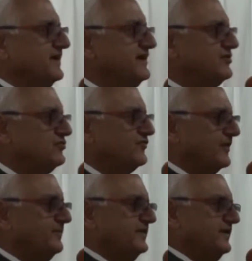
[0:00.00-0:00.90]
into,
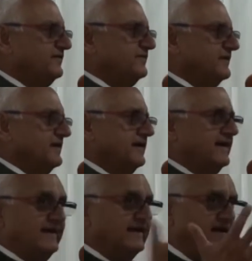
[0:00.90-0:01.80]
from these uh,
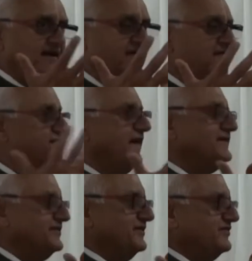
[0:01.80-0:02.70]
hill
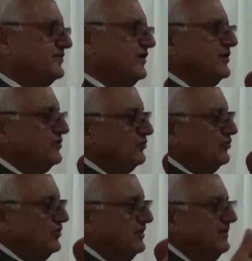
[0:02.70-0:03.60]
fighters
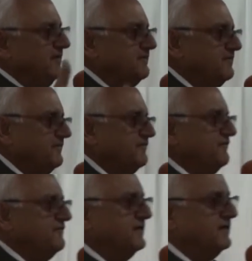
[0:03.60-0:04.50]
to
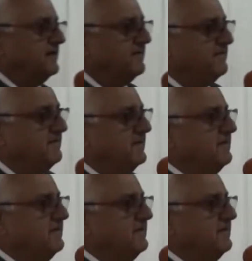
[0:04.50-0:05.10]
uh,